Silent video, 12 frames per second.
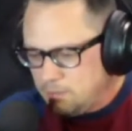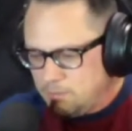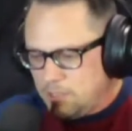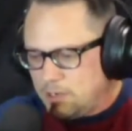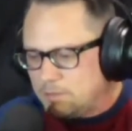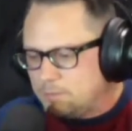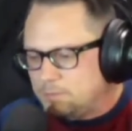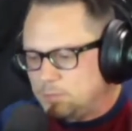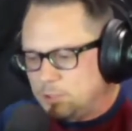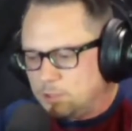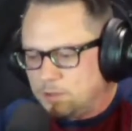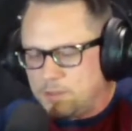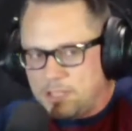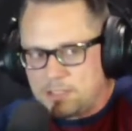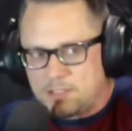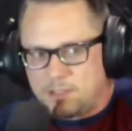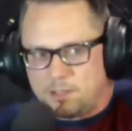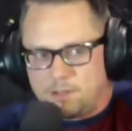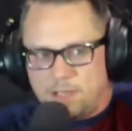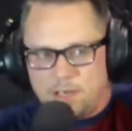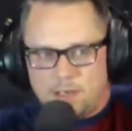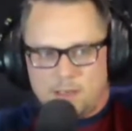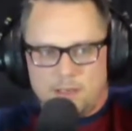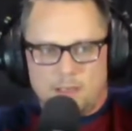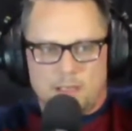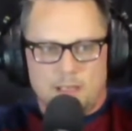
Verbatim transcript: there are little things here and there.